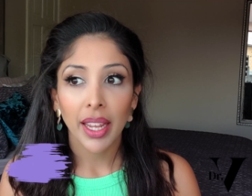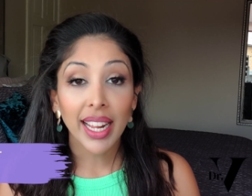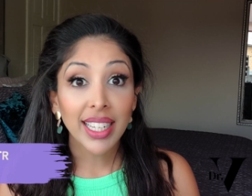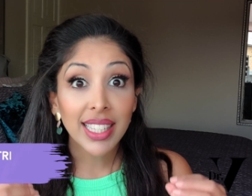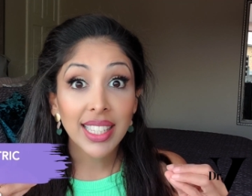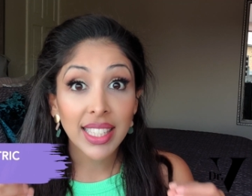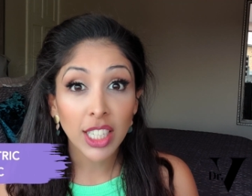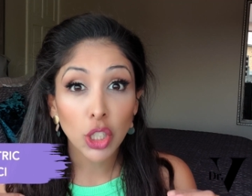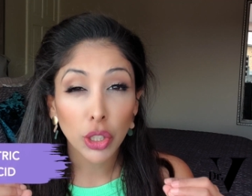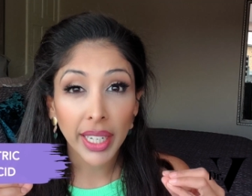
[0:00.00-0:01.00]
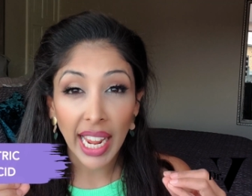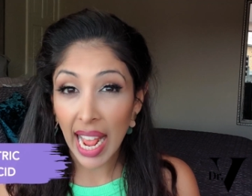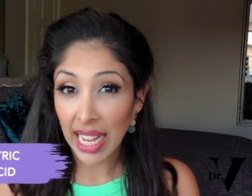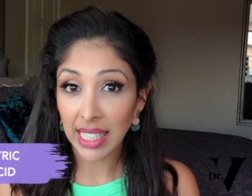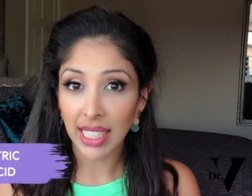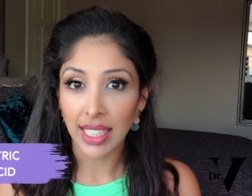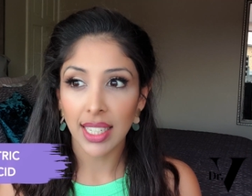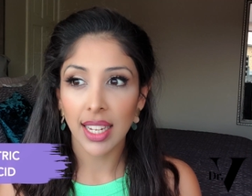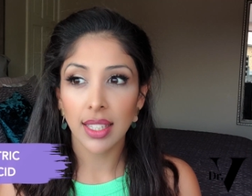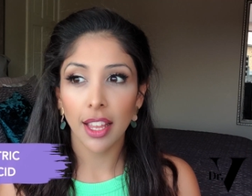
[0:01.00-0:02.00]
It's citric acid.
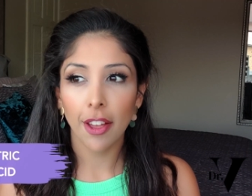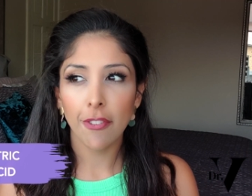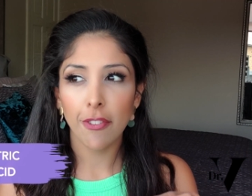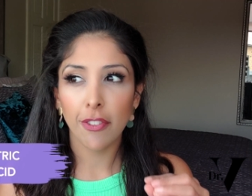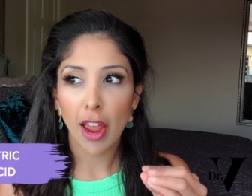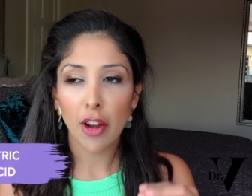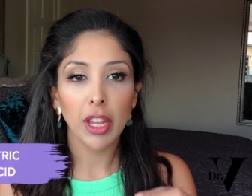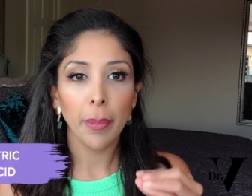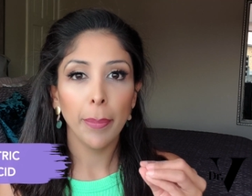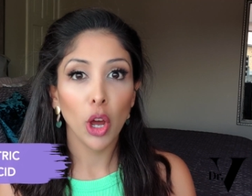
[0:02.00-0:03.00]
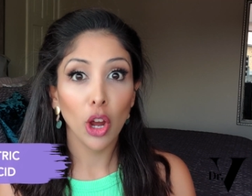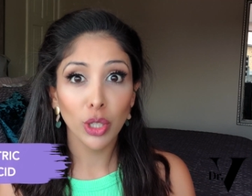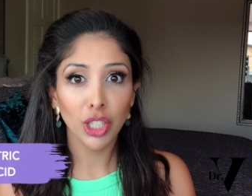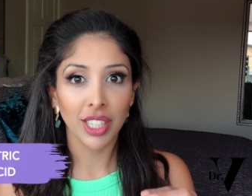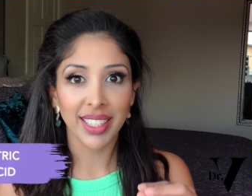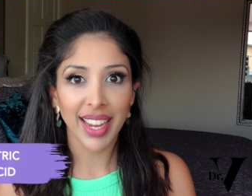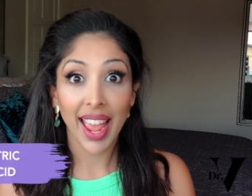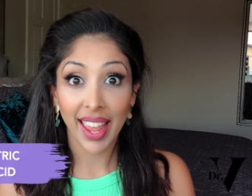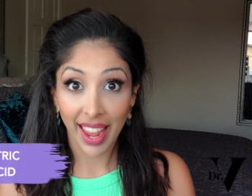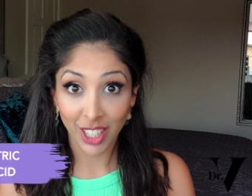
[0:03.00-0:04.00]
It's a very potent
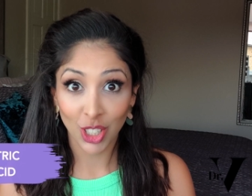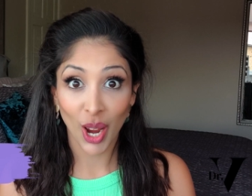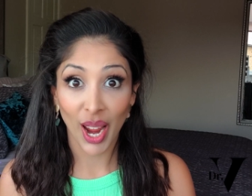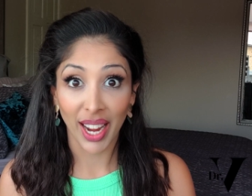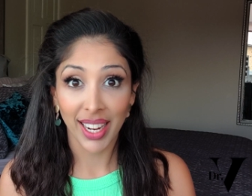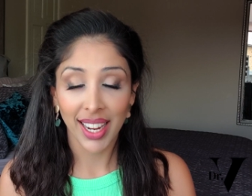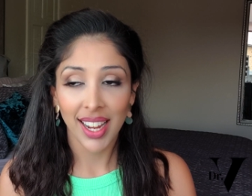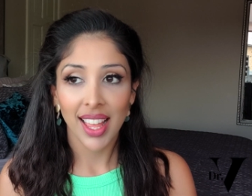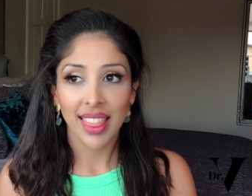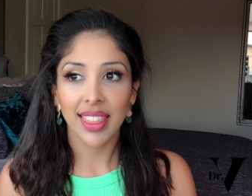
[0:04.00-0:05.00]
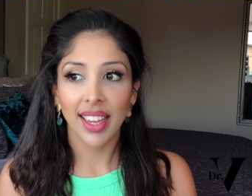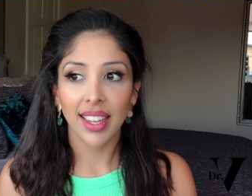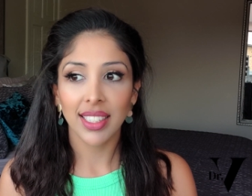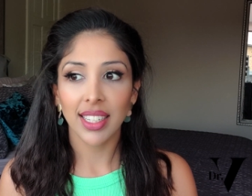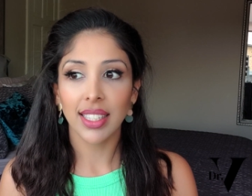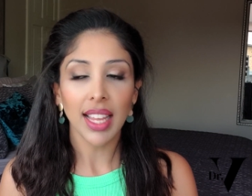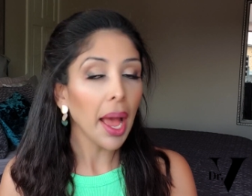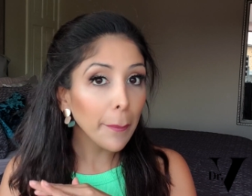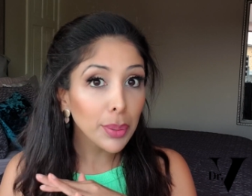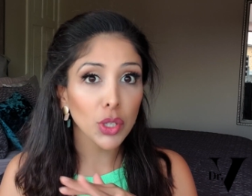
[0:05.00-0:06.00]
AHA that is
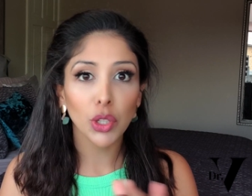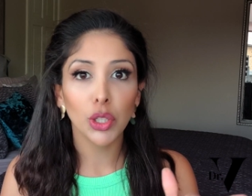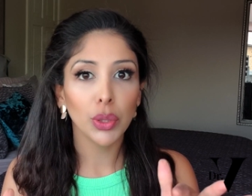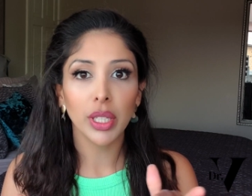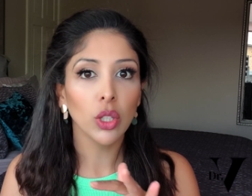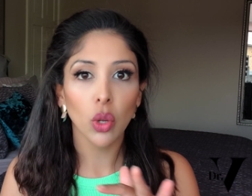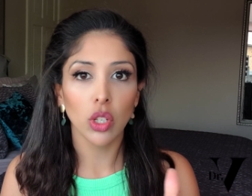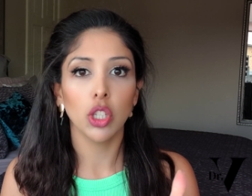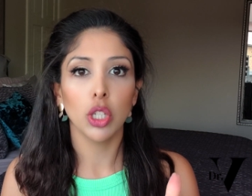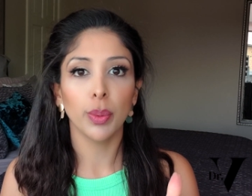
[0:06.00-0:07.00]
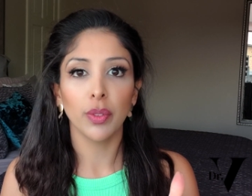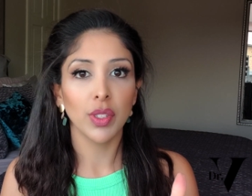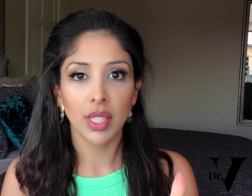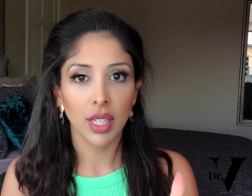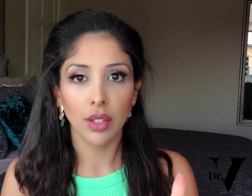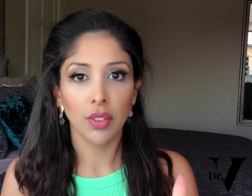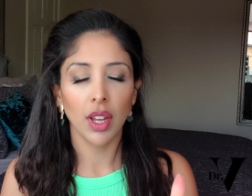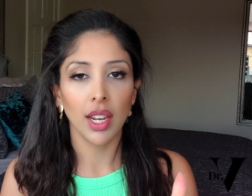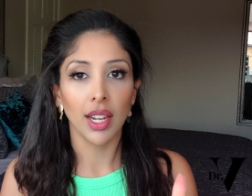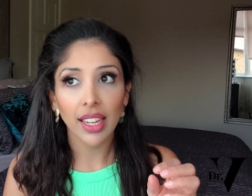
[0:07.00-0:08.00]
absolutely not suitable for skin of
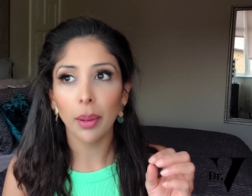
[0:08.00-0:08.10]
color.